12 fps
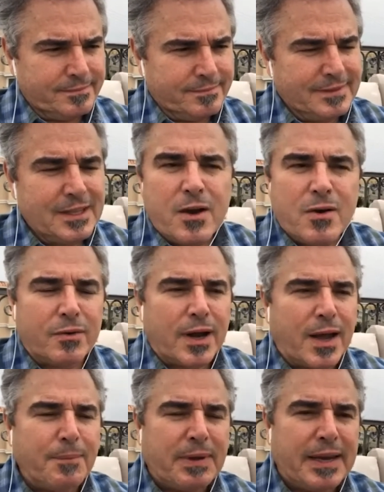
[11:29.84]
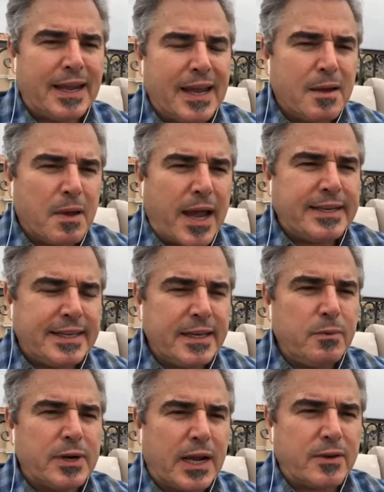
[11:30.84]
No, I mean, I did
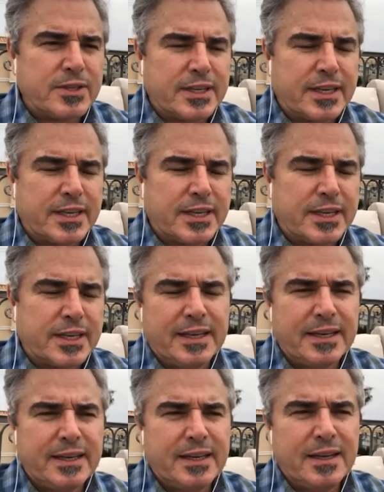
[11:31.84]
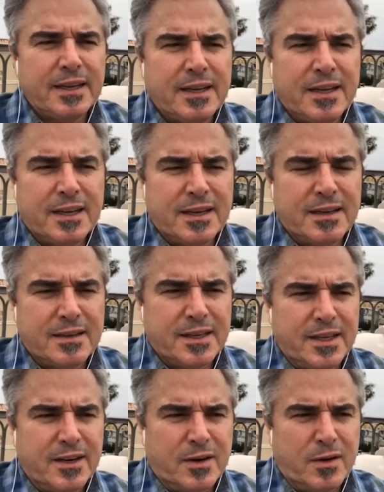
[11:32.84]
when I was a kid,
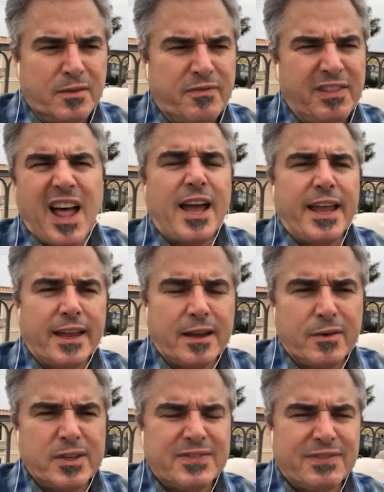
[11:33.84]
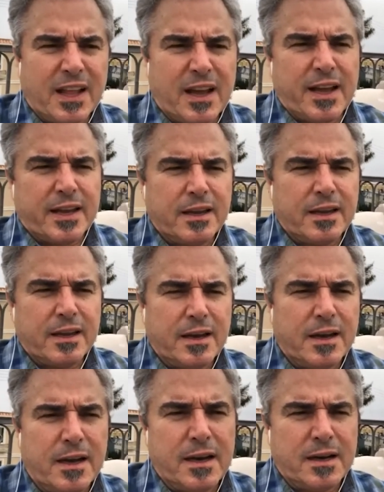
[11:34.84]
you know, flying, always flying.
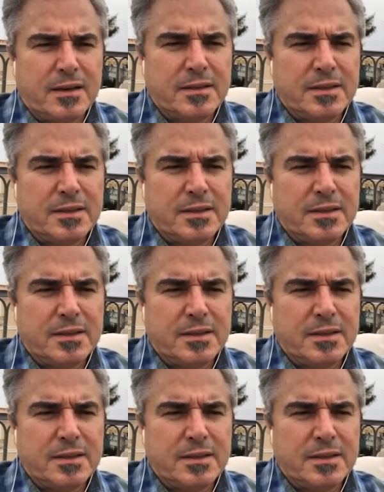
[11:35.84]
Uh,